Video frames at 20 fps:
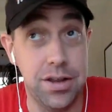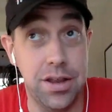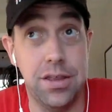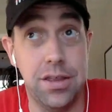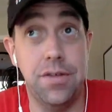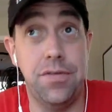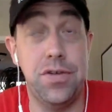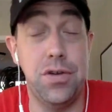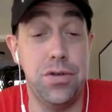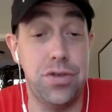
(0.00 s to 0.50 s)

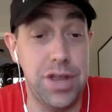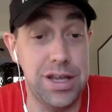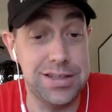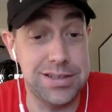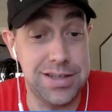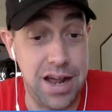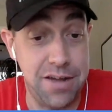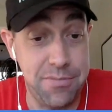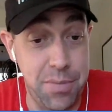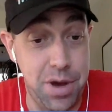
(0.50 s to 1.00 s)
The few
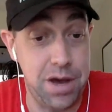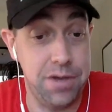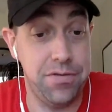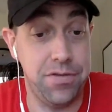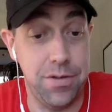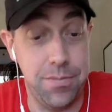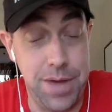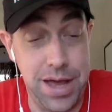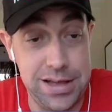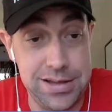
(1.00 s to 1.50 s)
things that I bought
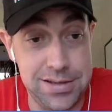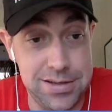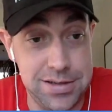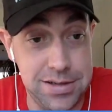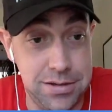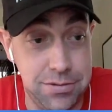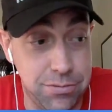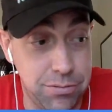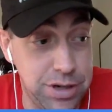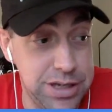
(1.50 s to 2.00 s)
from
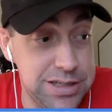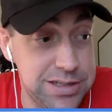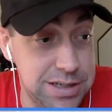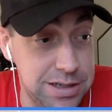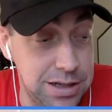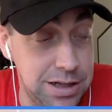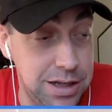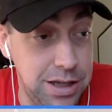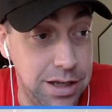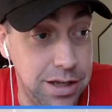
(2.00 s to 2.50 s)
Etsy
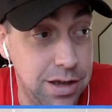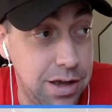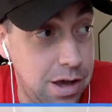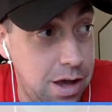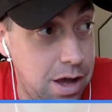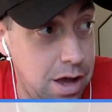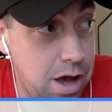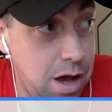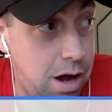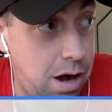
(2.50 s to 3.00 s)
recently
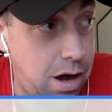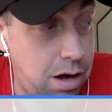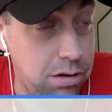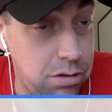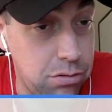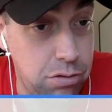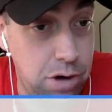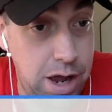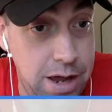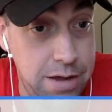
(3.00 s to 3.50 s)

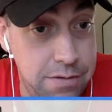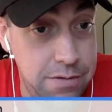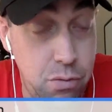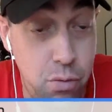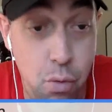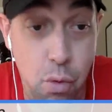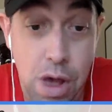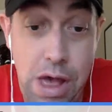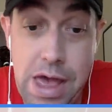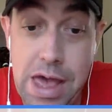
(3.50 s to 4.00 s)
all arrived
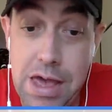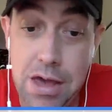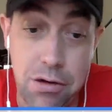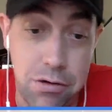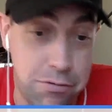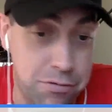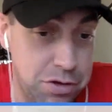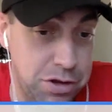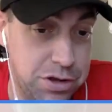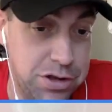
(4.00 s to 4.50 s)
way
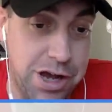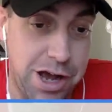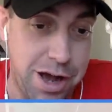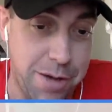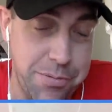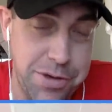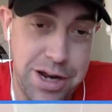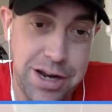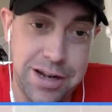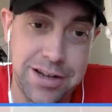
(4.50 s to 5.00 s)
over the
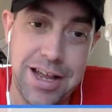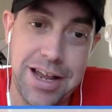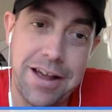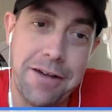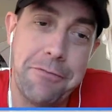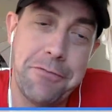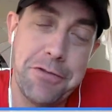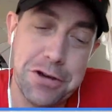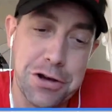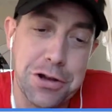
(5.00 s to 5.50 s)
top, and
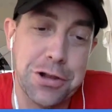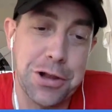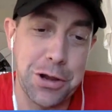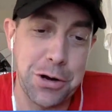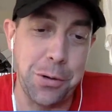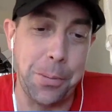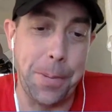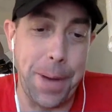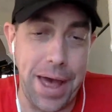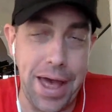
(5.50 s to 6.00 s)
I feel a
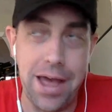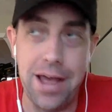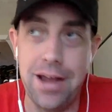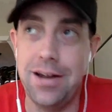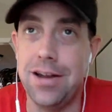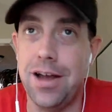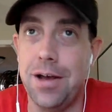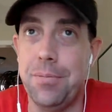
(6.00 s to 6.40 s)
little bad.